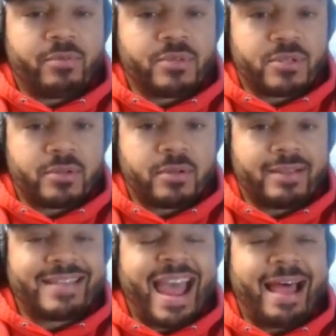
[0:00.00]
that was
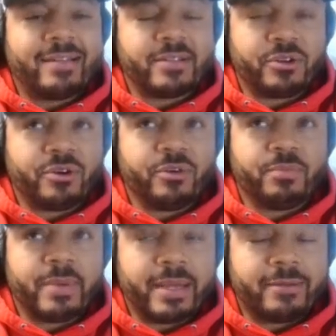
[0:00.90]
a talented
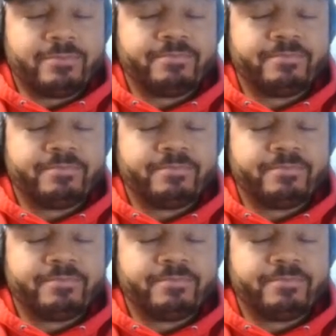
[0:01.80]
group, man.